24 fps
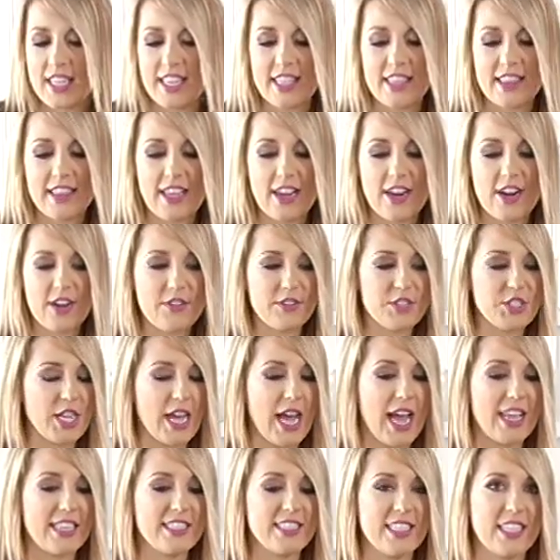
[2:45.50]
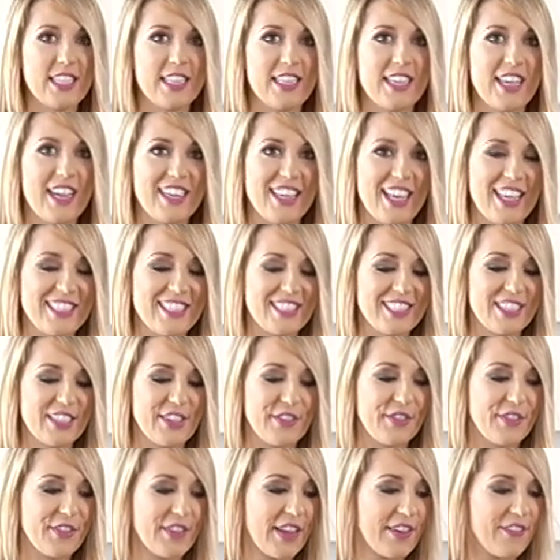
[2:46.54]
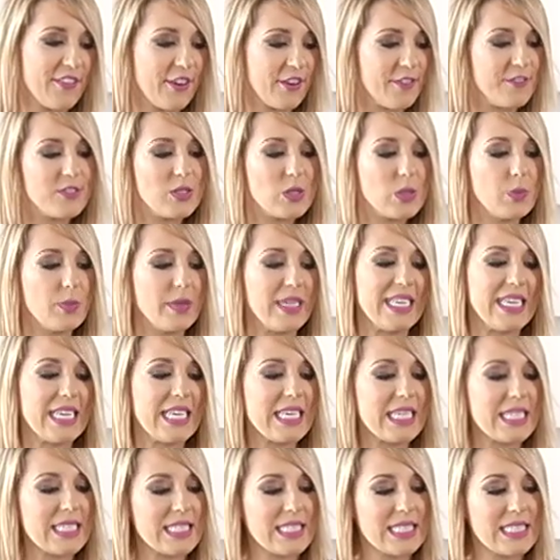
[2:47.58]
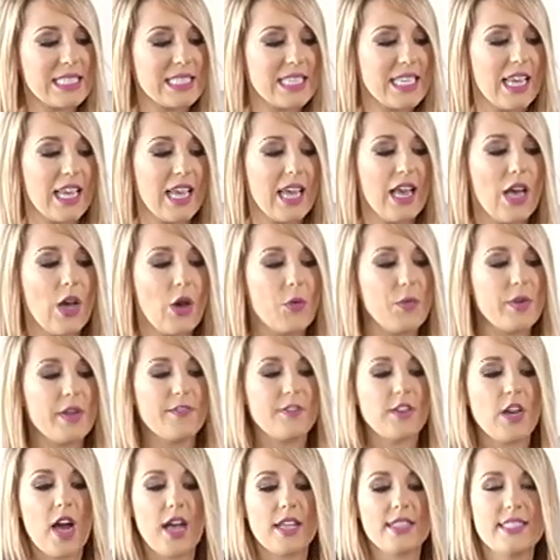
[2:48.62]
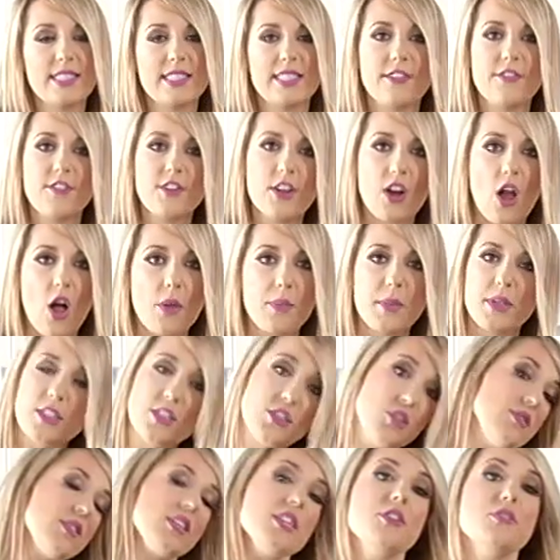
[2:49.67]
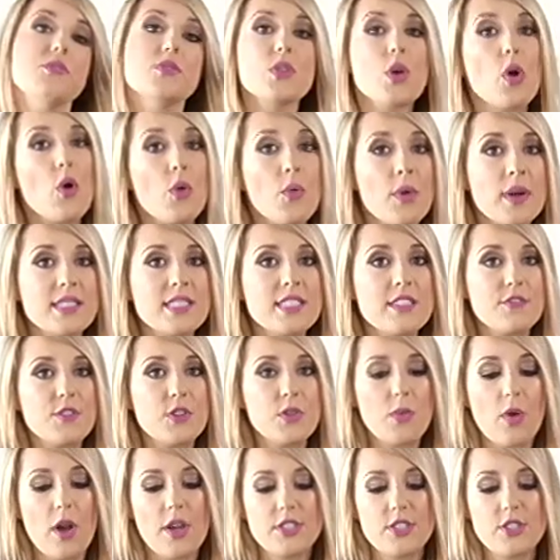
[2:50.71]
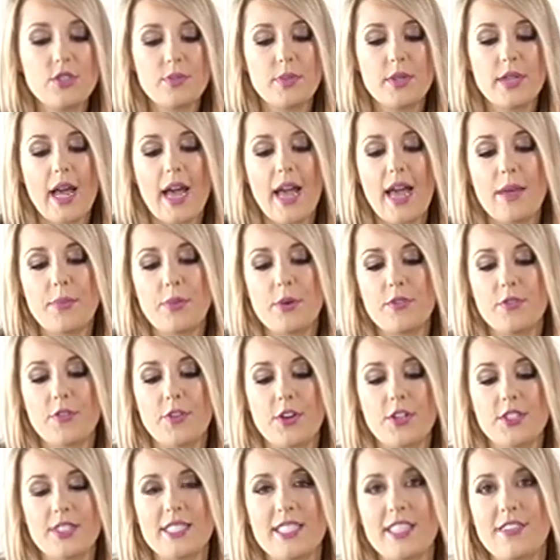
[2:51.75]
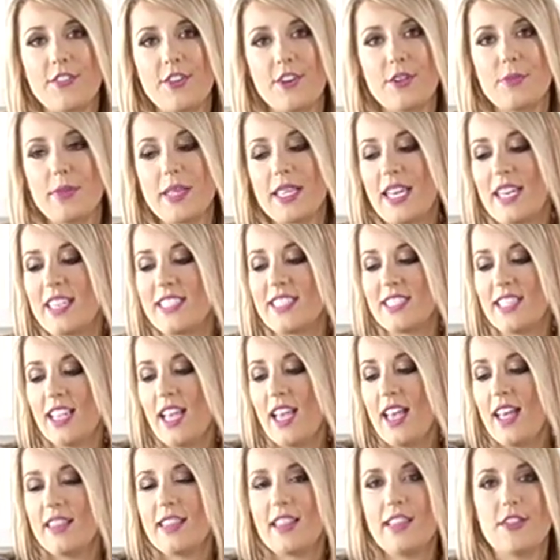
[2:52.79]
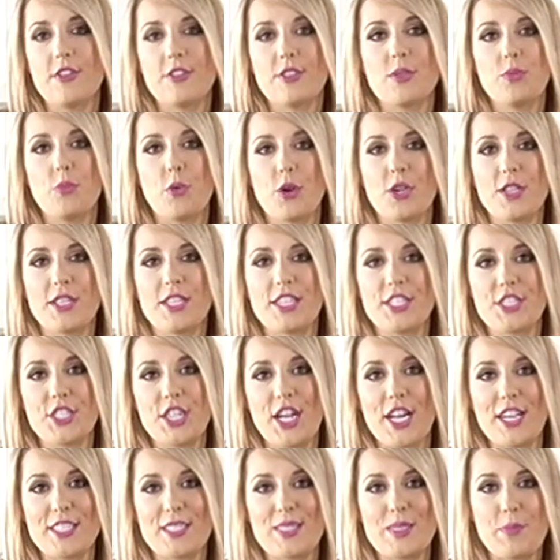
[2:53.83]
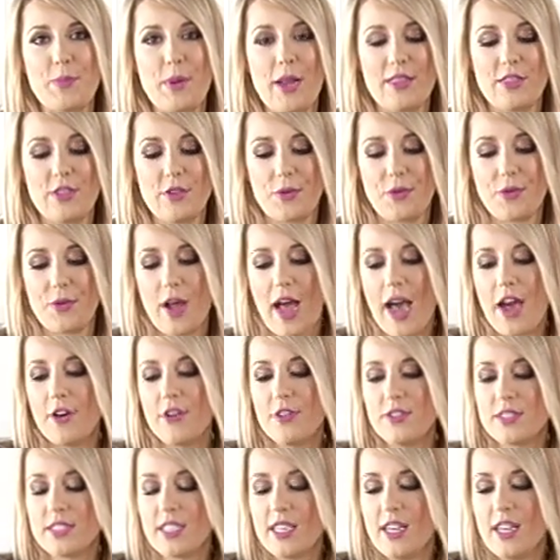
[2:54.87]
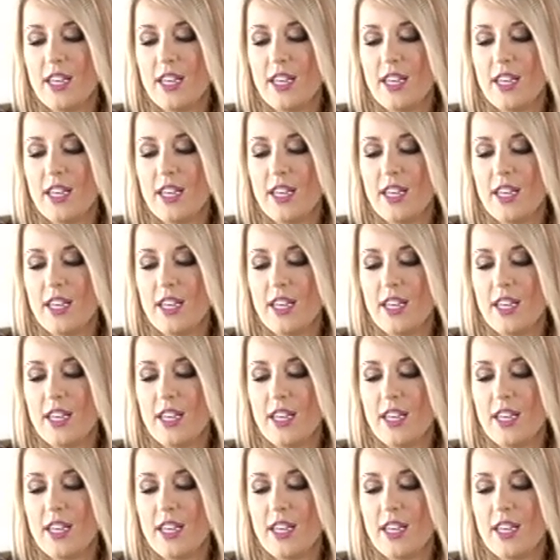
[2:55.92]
in there, which adds a nice little flavor of sweetness. We've got slivered almonds. You could use whole ones if you want to, but I prefer slivered because then there's more little chunks spread throughout.